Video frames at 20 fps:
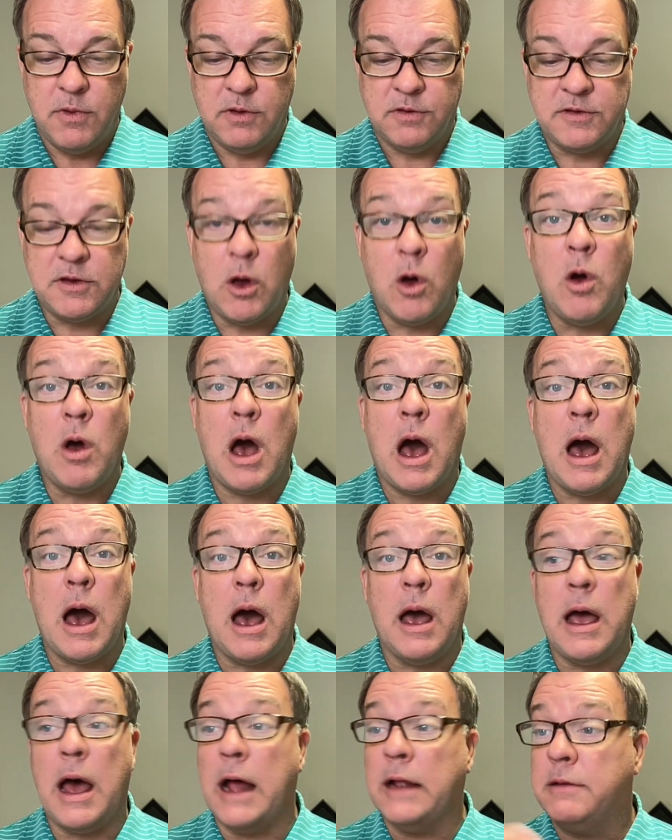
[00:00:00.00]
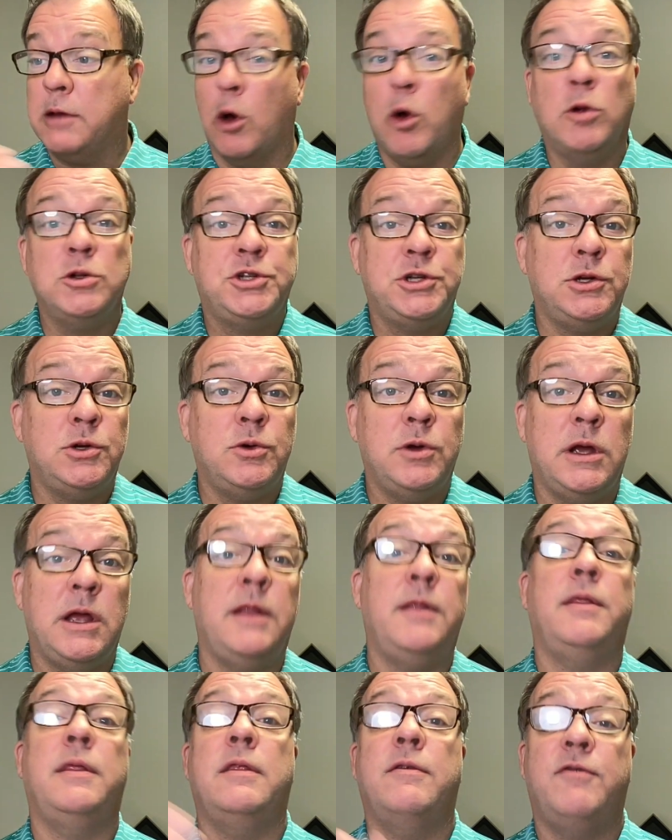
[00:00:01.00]
So I told you
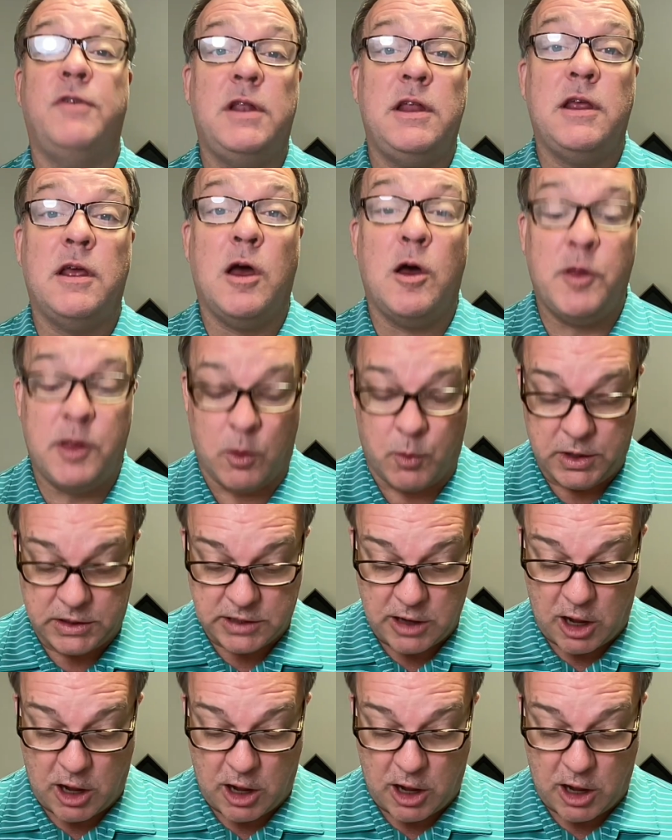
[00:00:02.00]
in the video that we